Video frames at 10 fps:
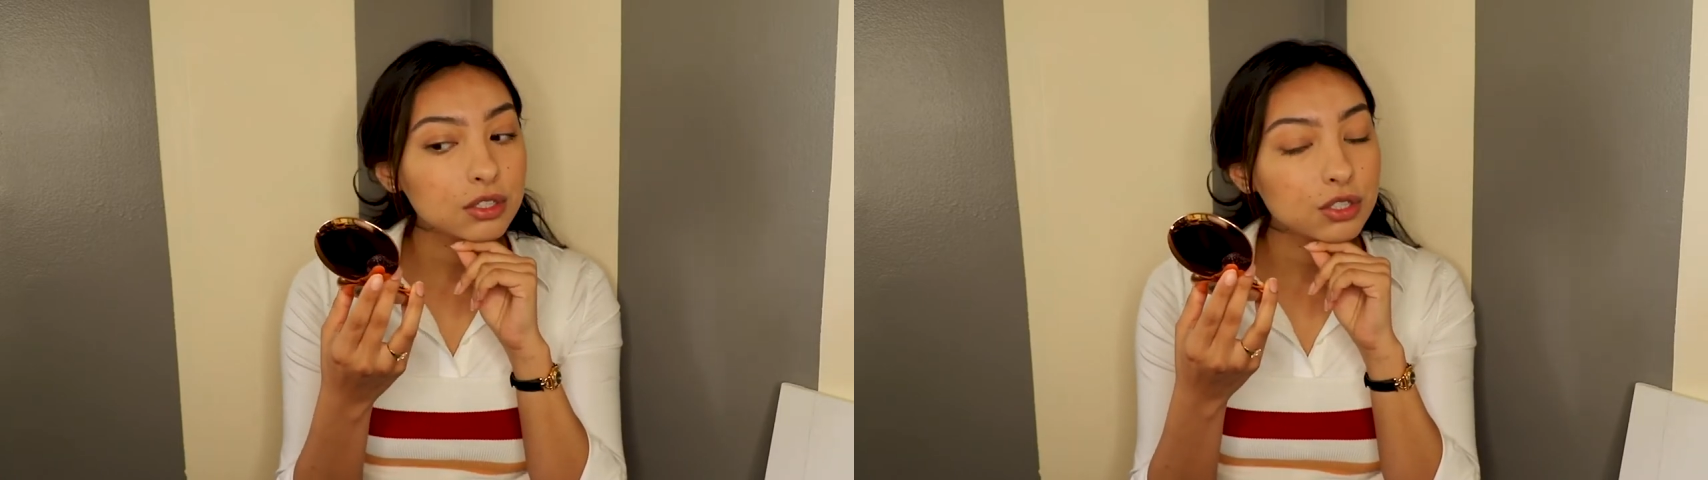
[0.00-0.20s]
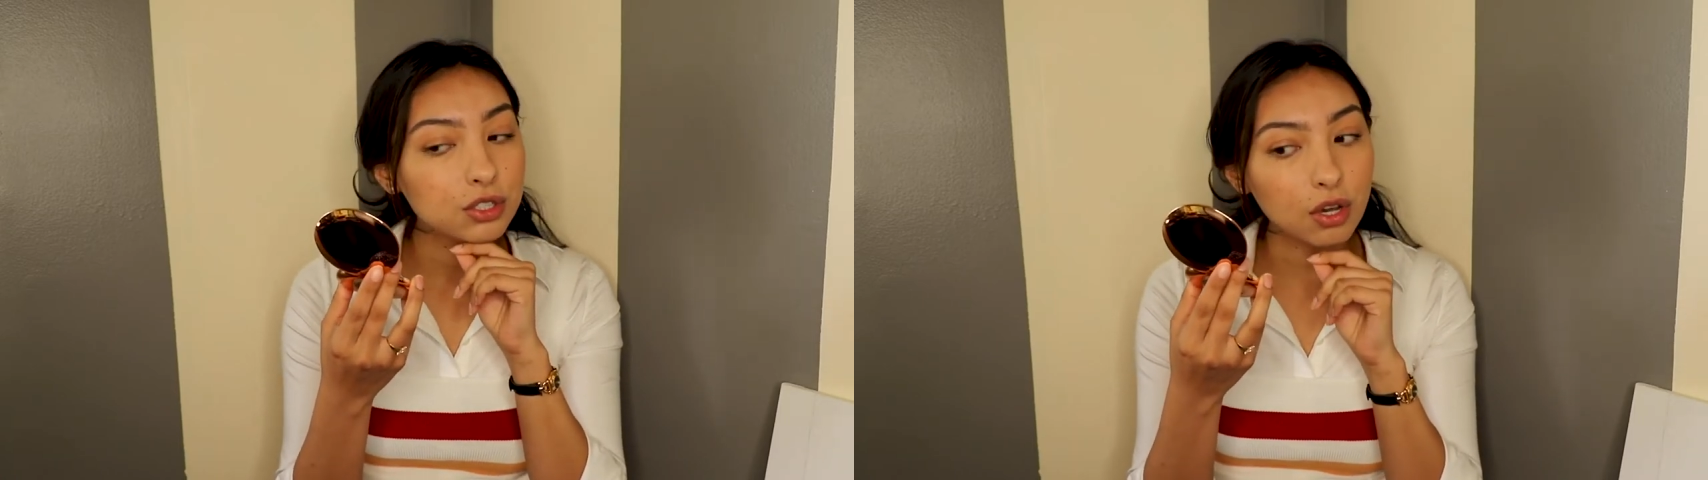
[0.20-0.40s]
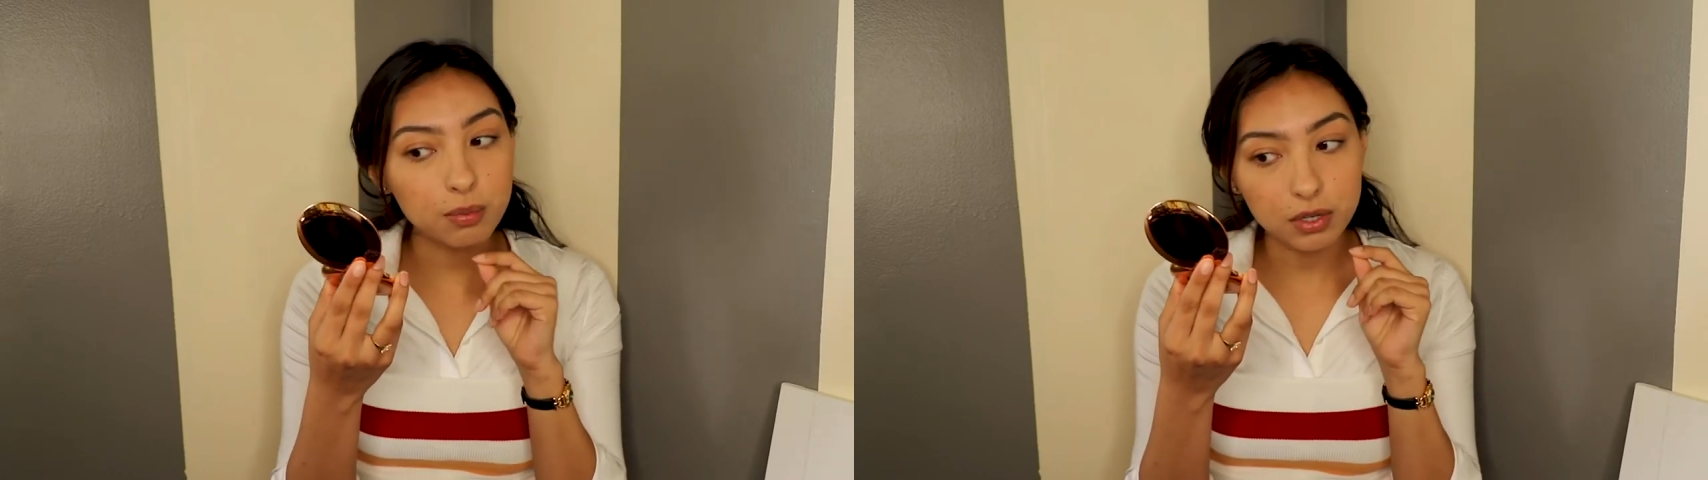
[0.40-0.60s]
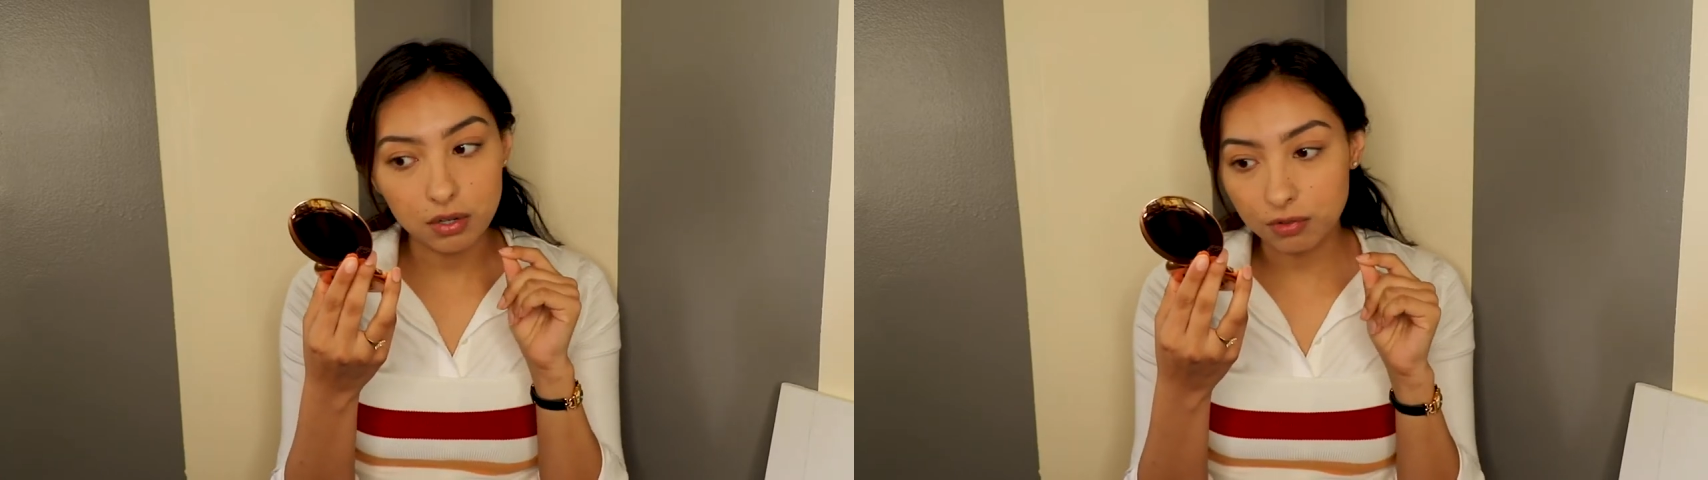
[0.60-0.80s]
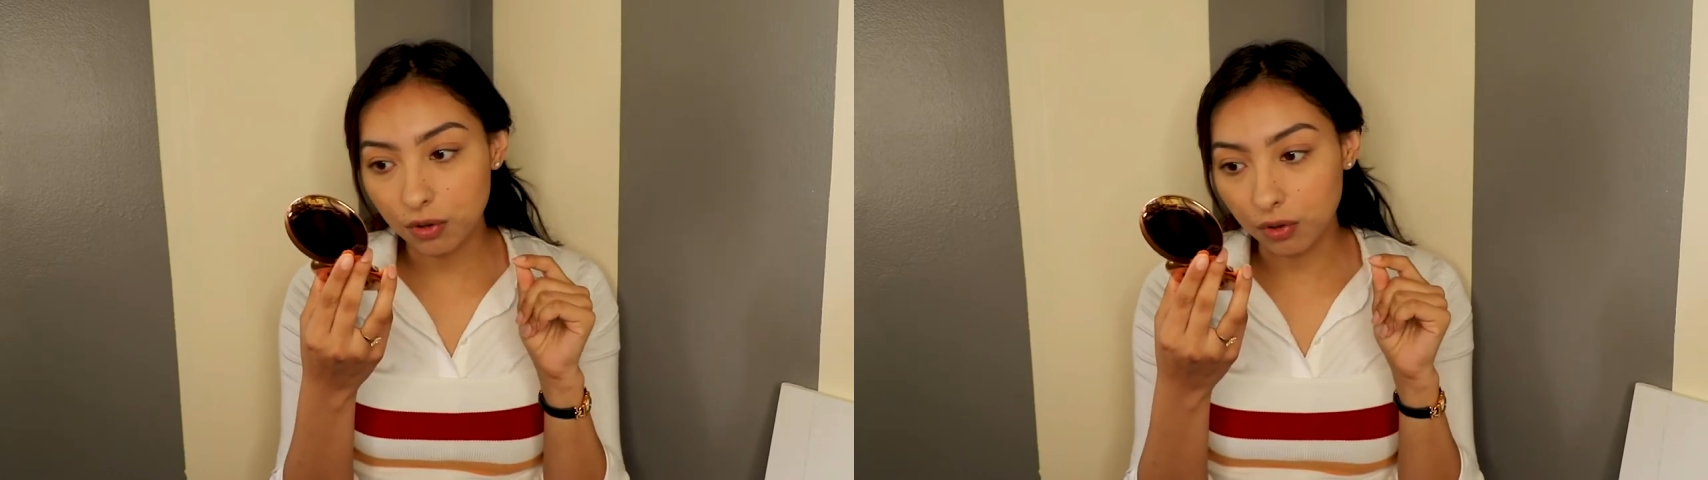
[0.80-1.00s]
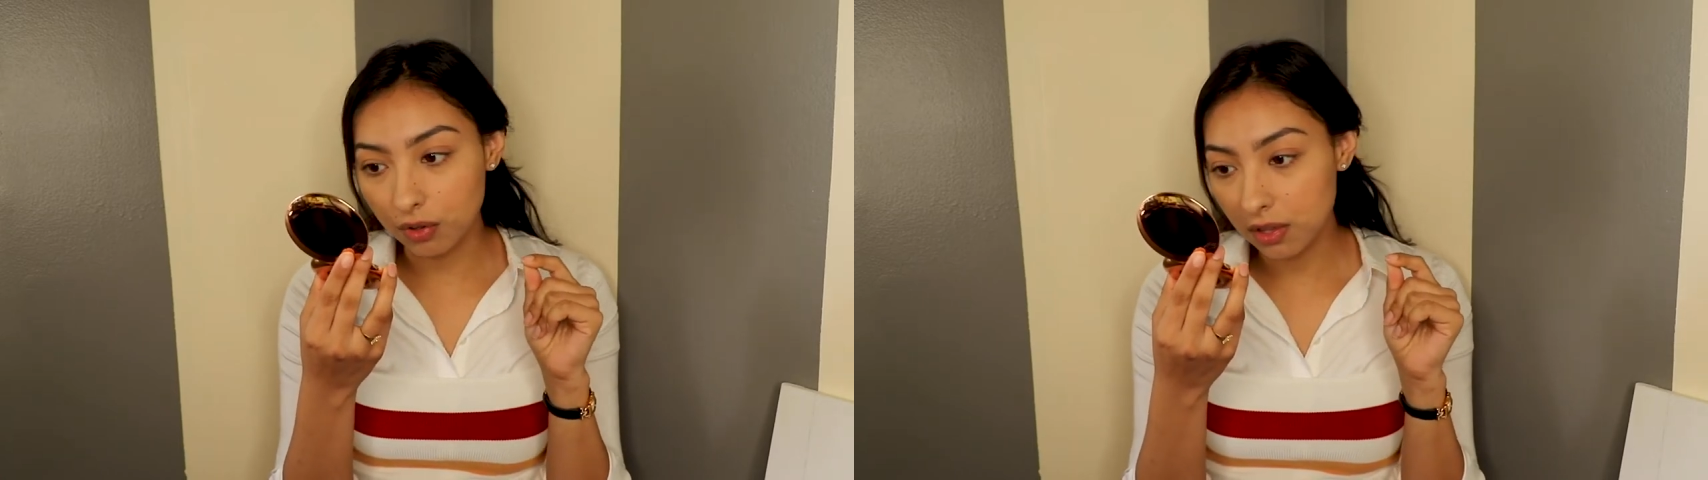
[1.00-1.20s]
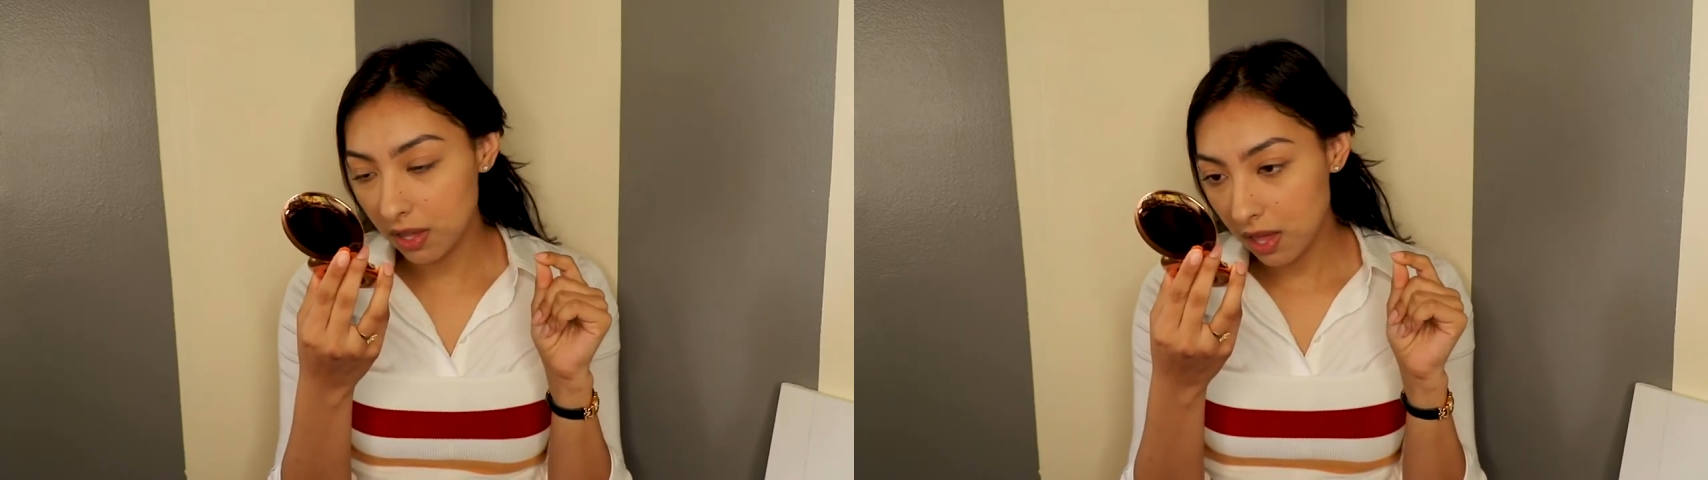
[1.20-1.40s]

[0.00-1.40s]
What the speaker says: so beautiful.